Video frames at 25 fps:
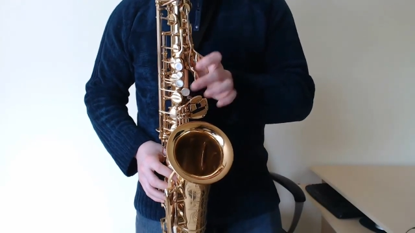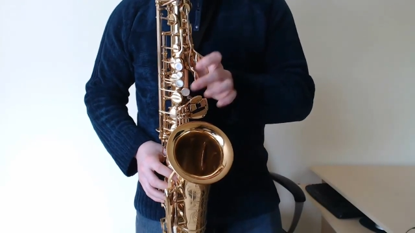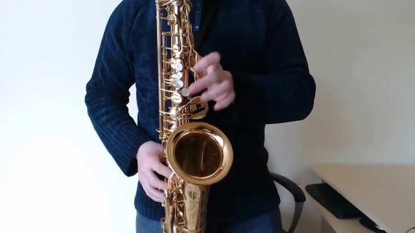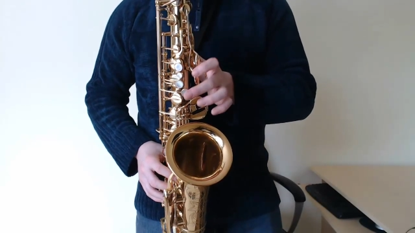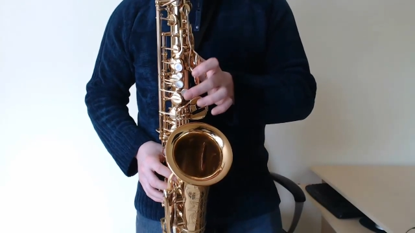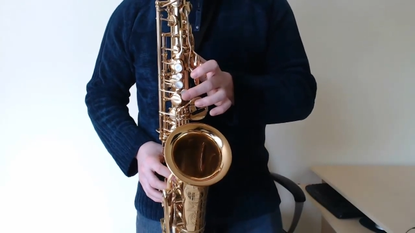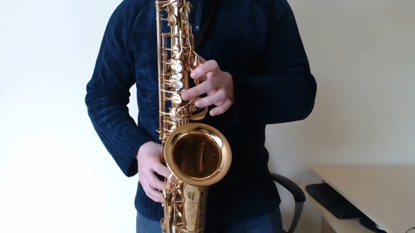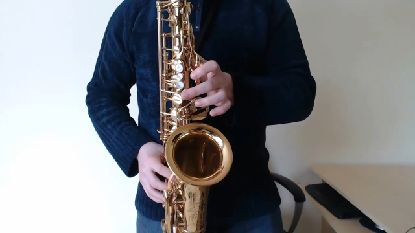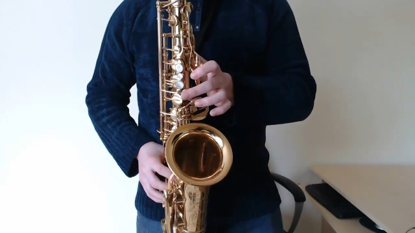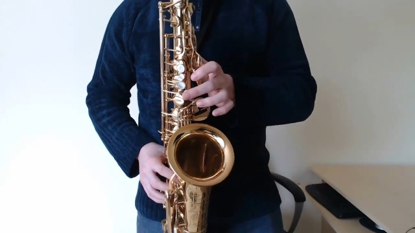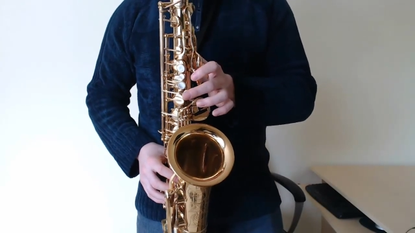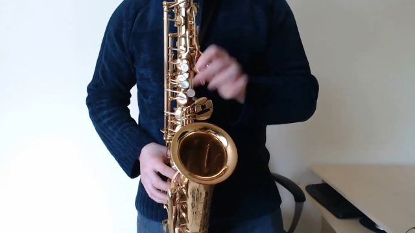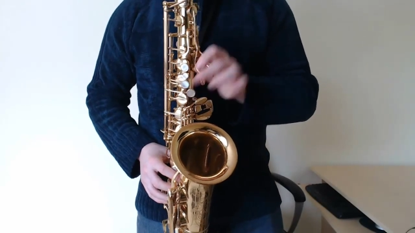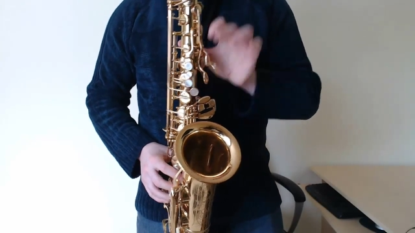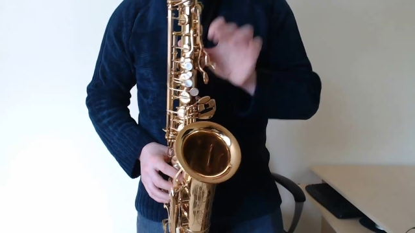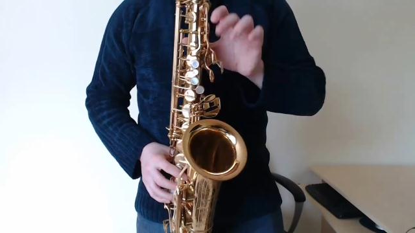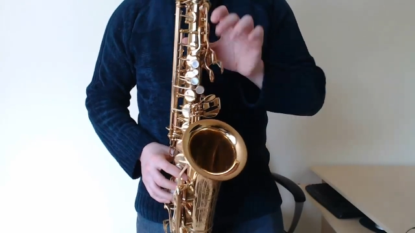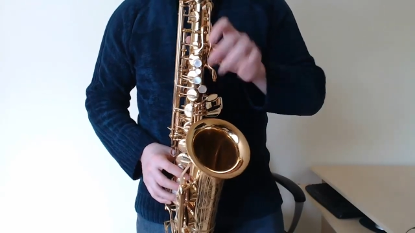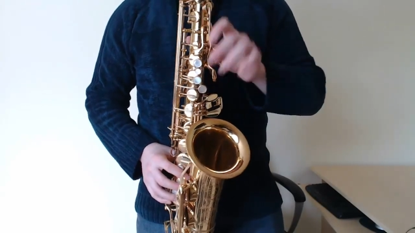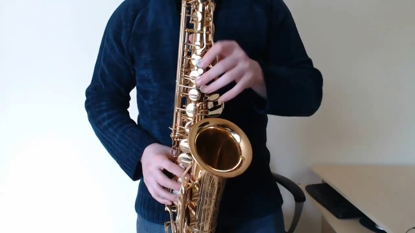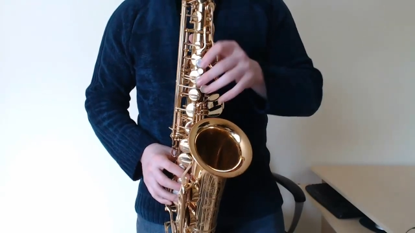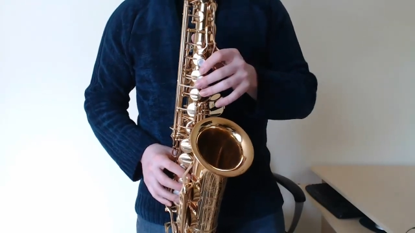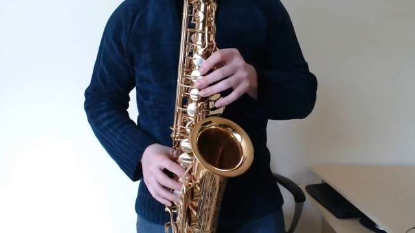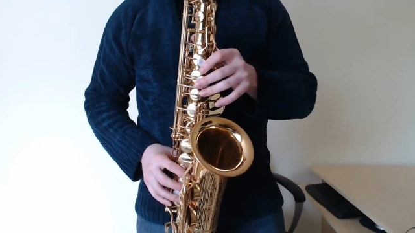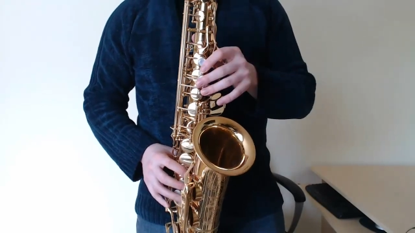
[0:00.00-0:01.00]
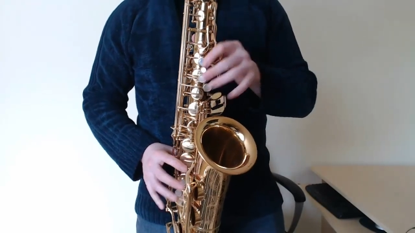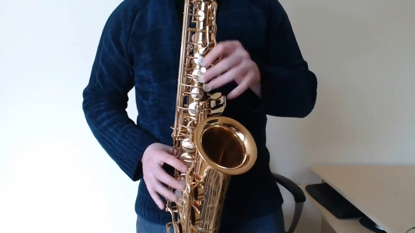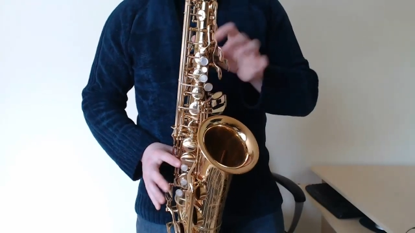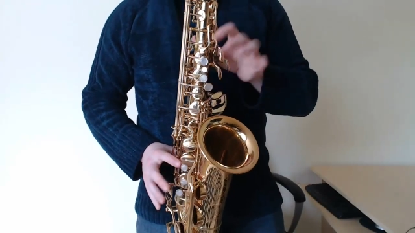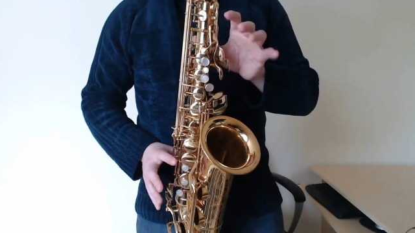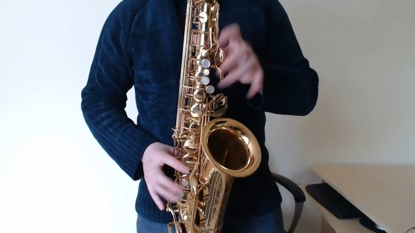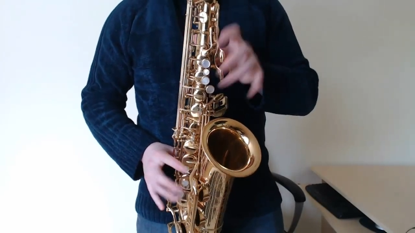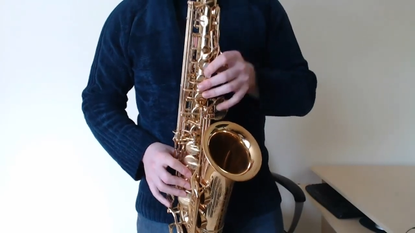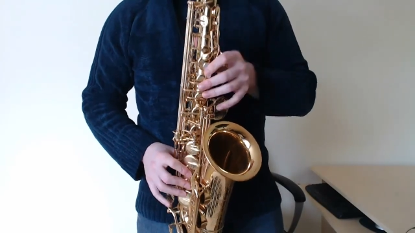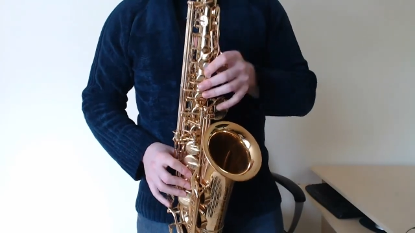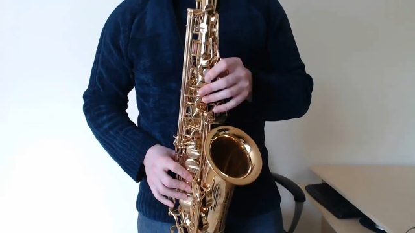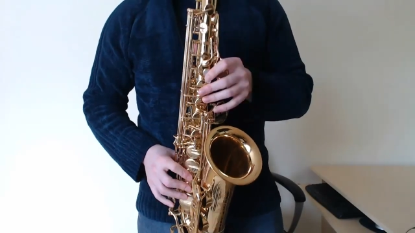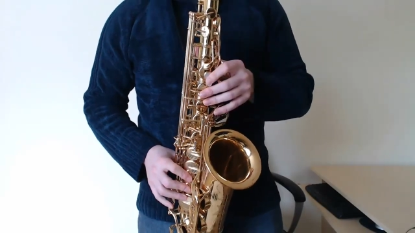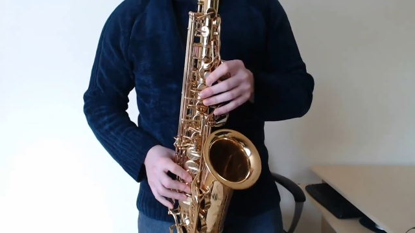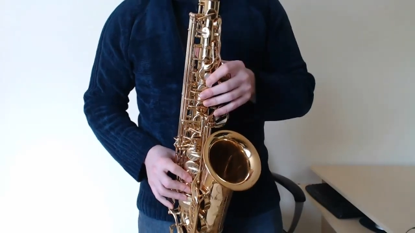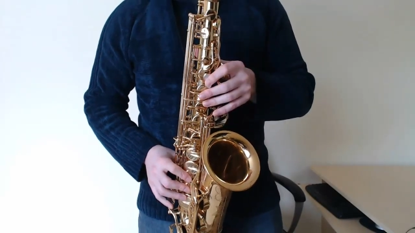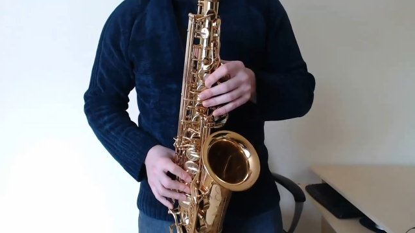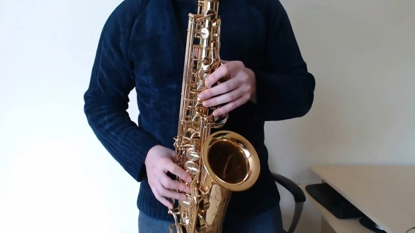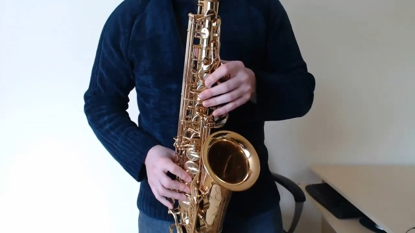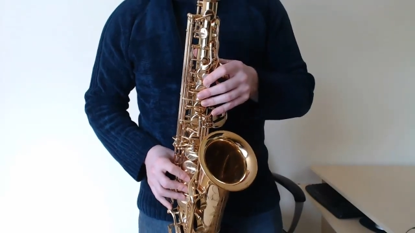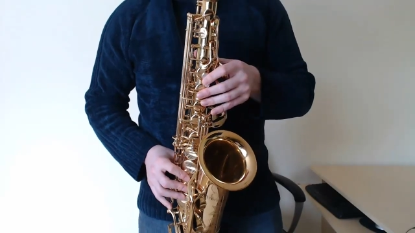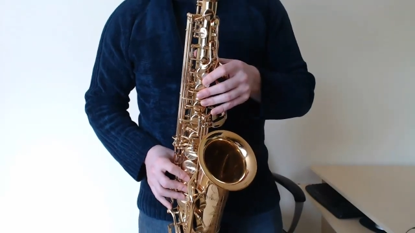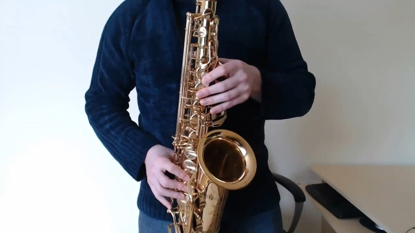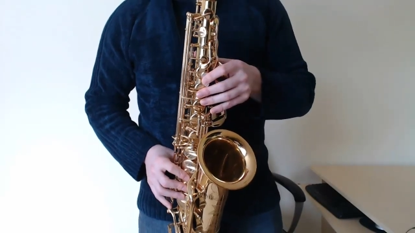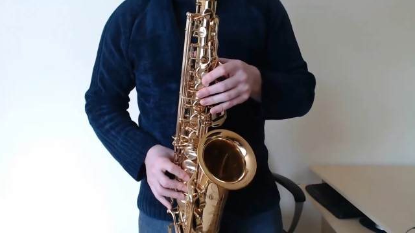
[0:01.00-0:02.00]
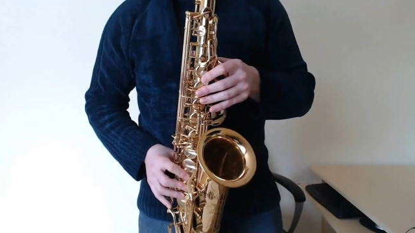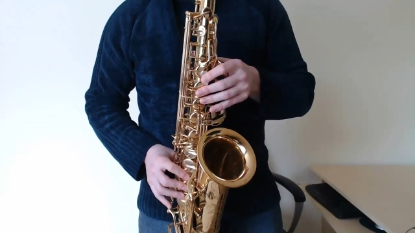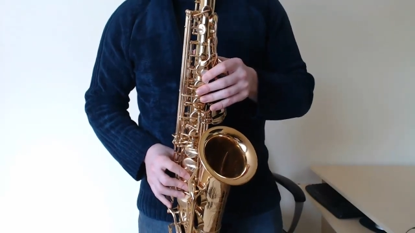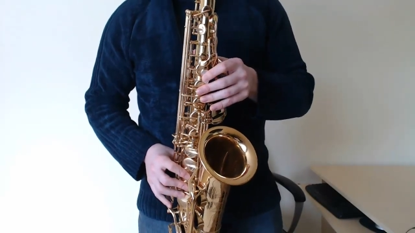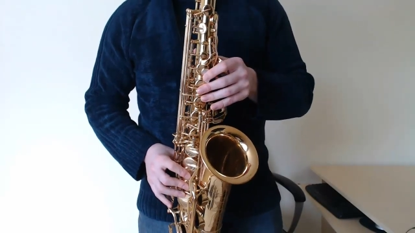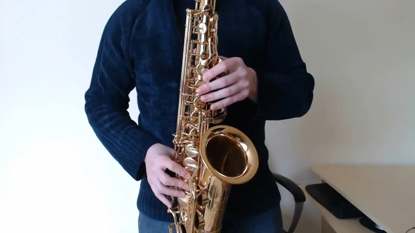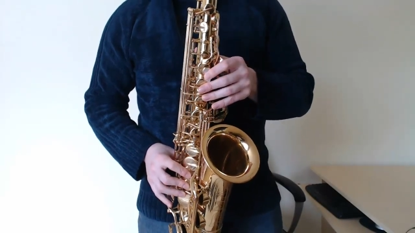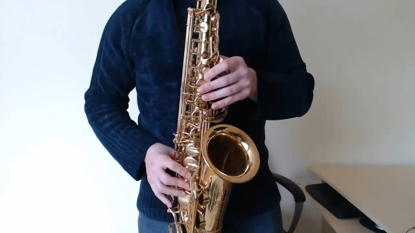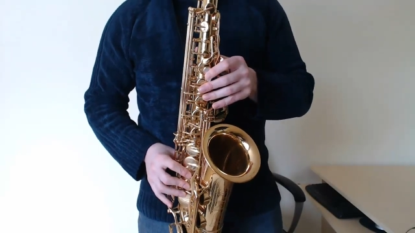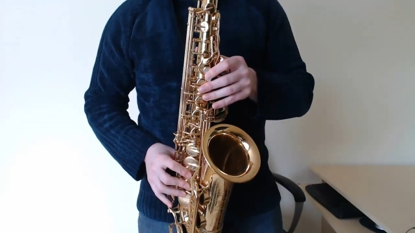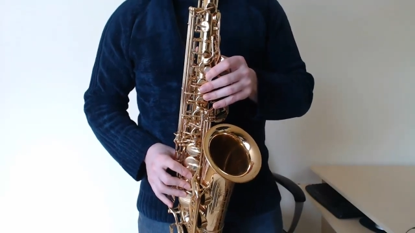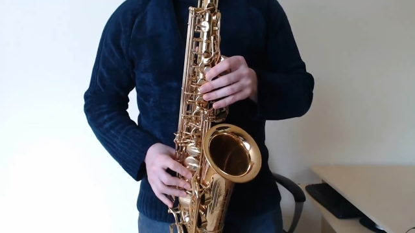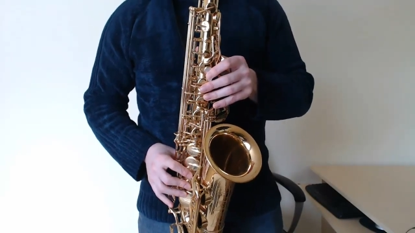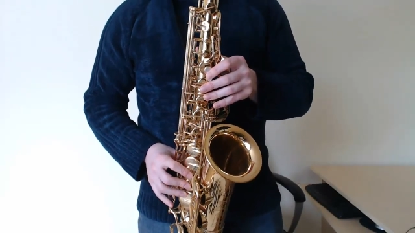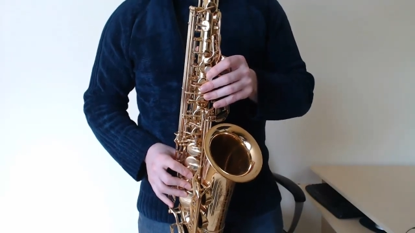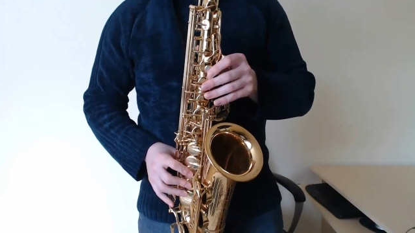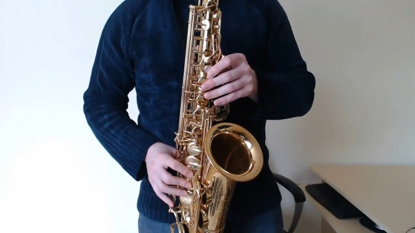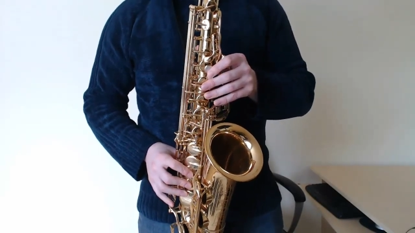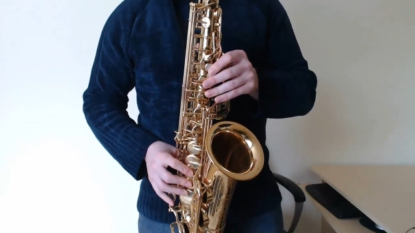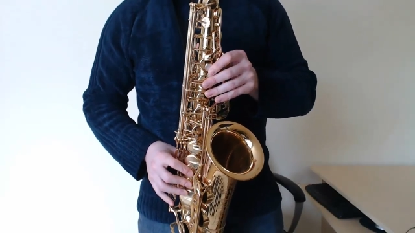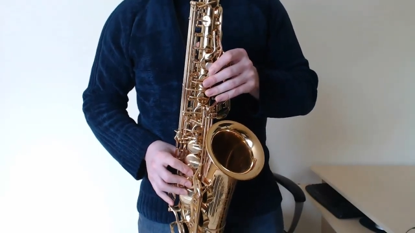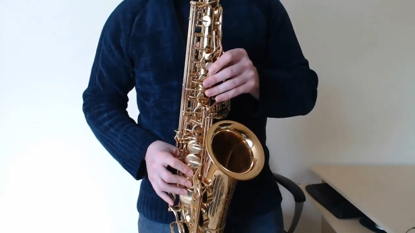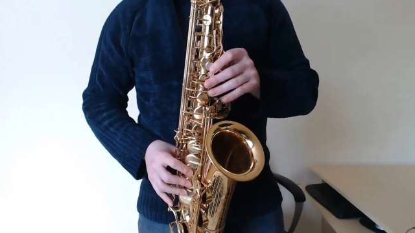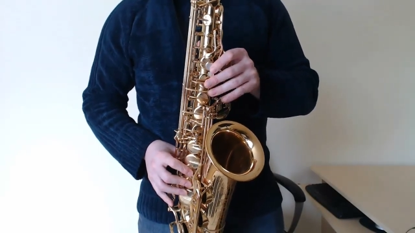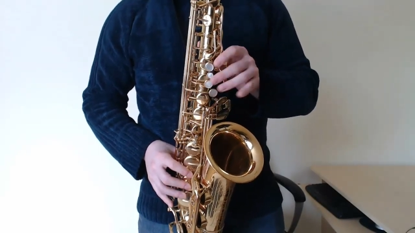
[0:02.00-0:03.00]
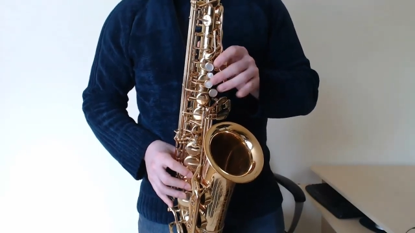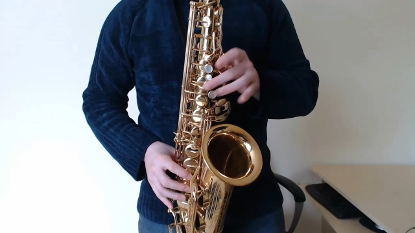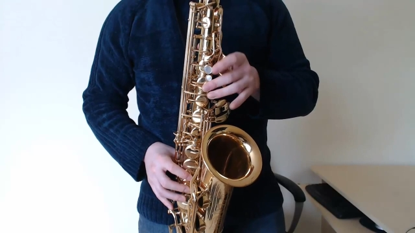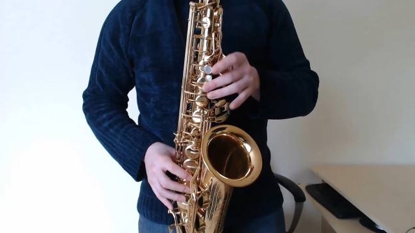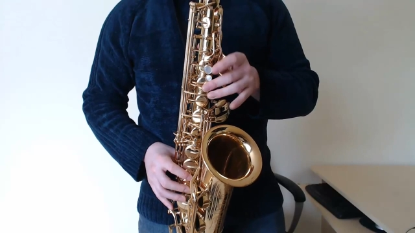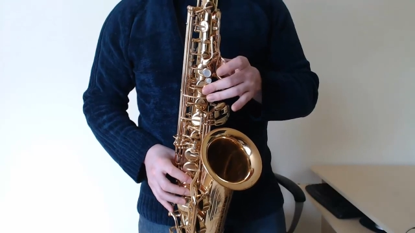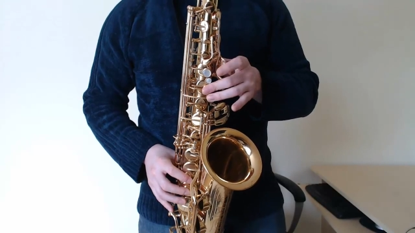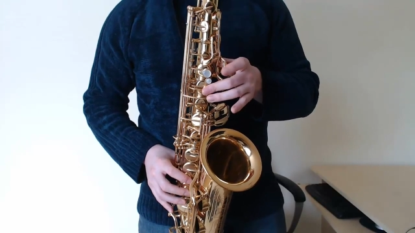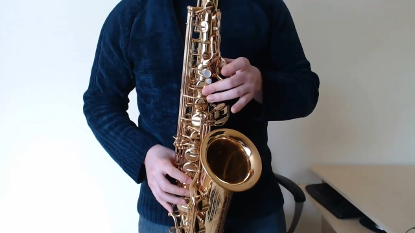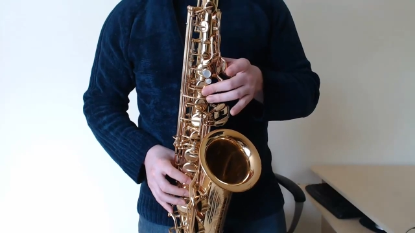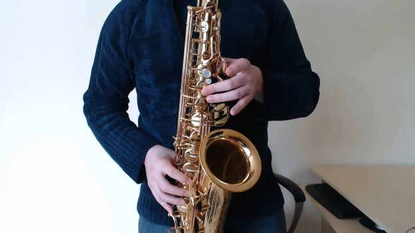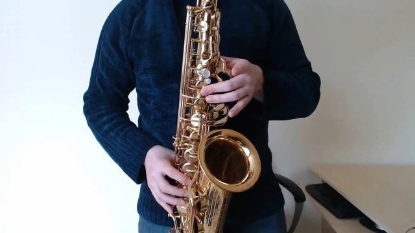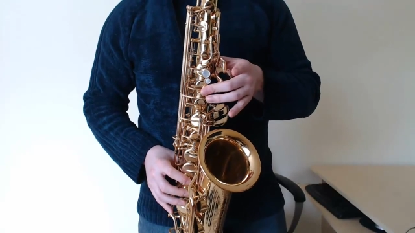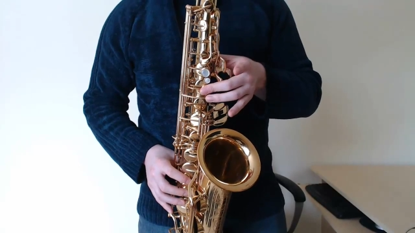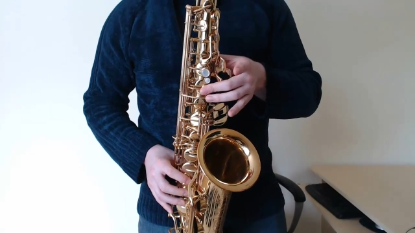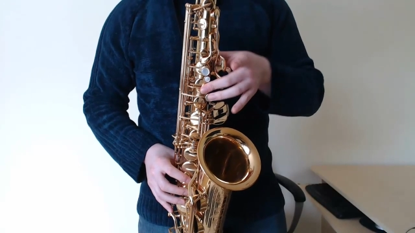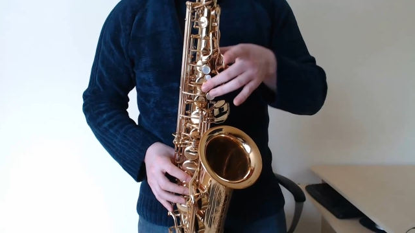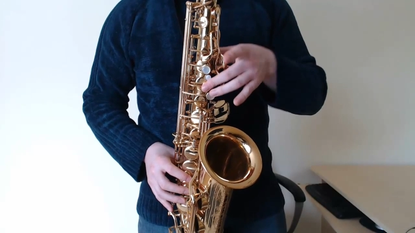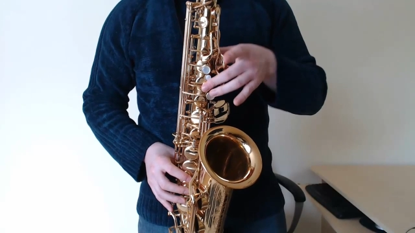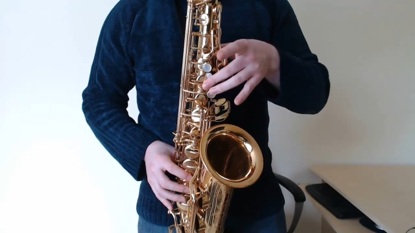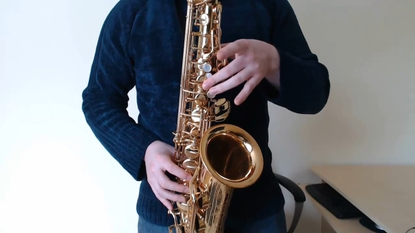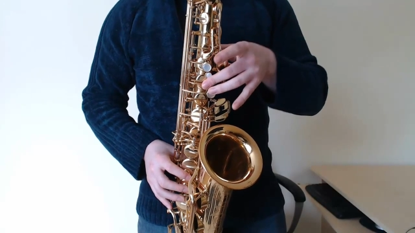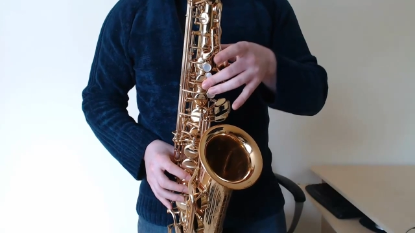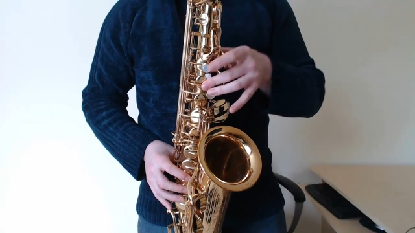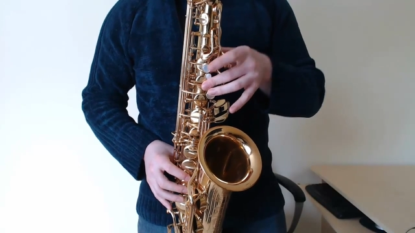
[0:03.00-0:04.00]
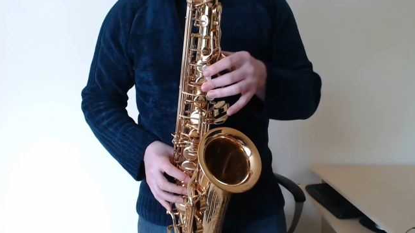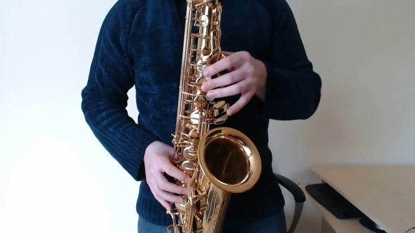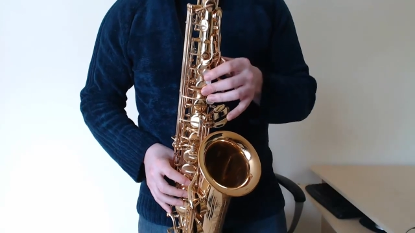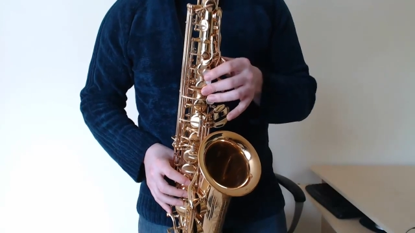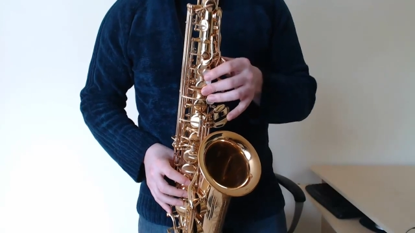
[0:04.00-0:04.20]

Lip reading: Nobody's mouth can be seen.